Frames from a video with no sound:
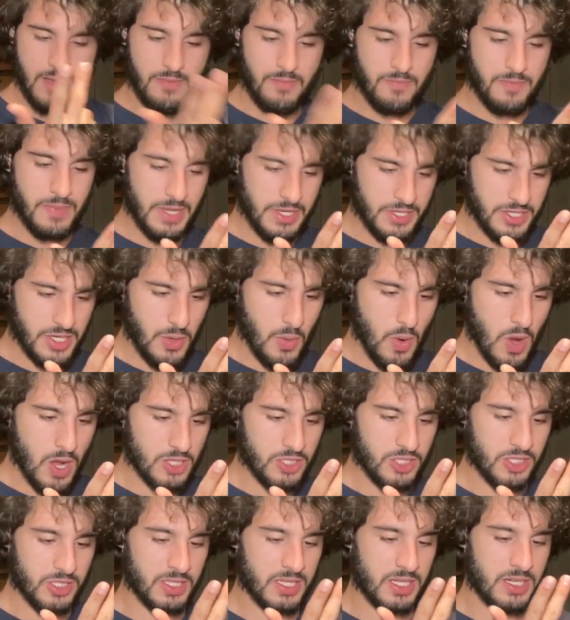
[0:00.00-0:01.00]
PJ
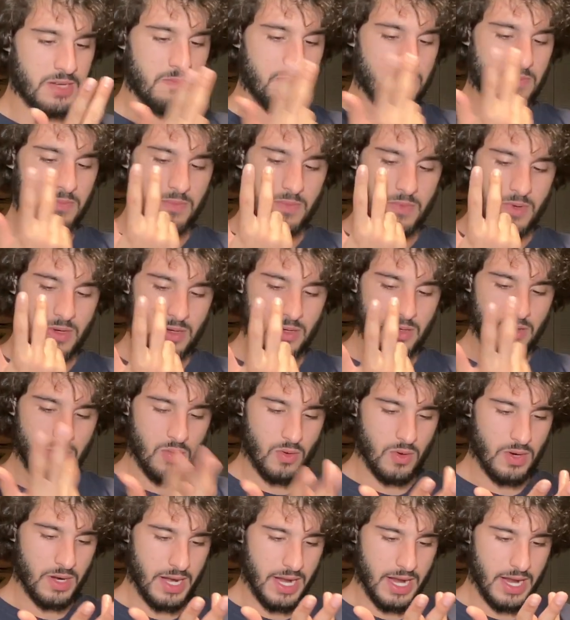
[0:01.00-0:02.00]
Washington,
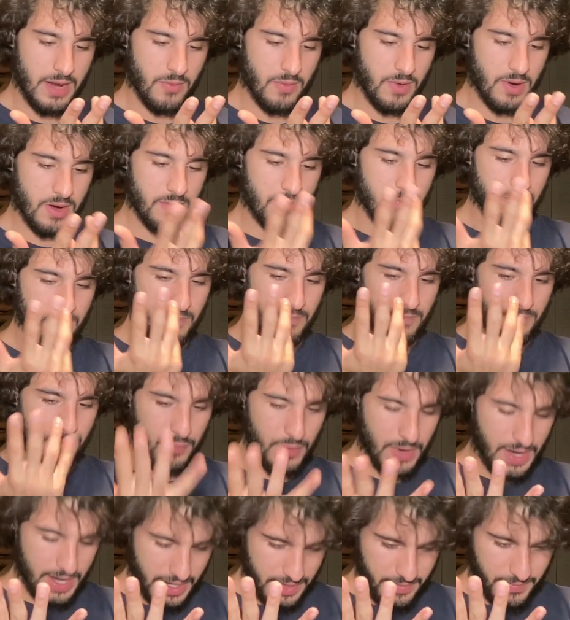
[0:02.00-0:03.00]
Gordon Hayward,
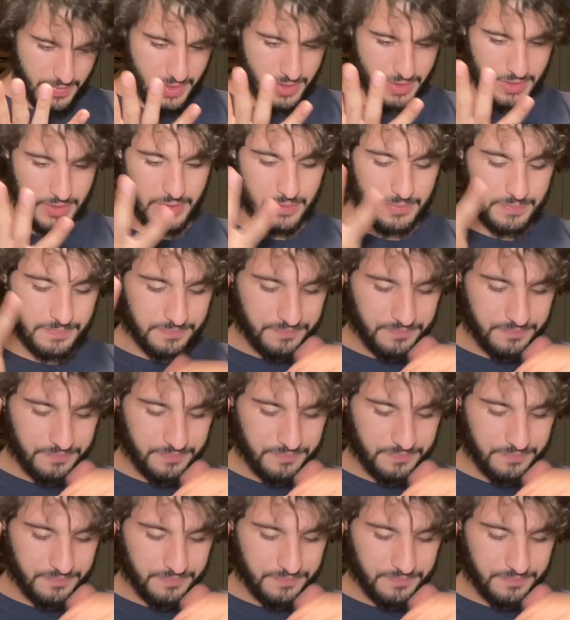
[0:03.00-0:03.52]
Brandon Miller,